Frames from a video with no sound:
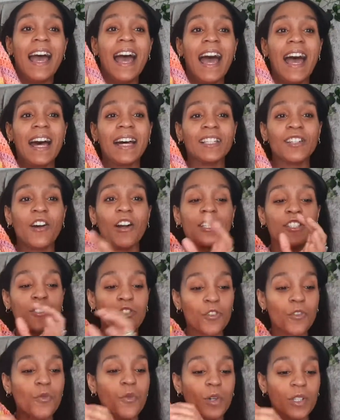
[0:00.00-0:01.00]
And I
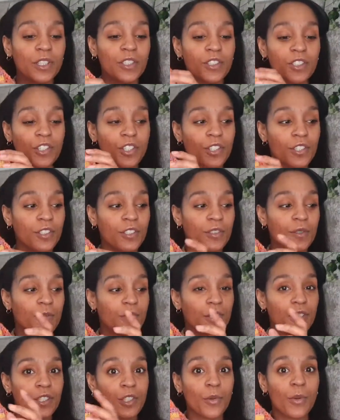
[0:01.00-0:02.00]
do want to
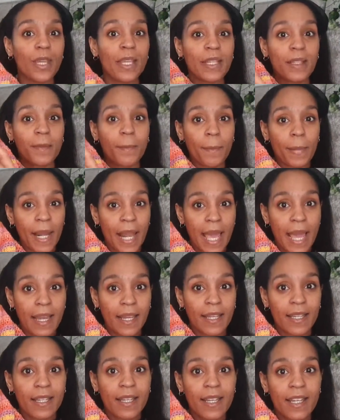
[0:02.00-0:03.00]
do it in
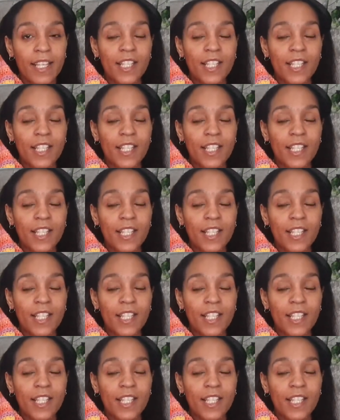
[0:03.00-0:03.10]
black,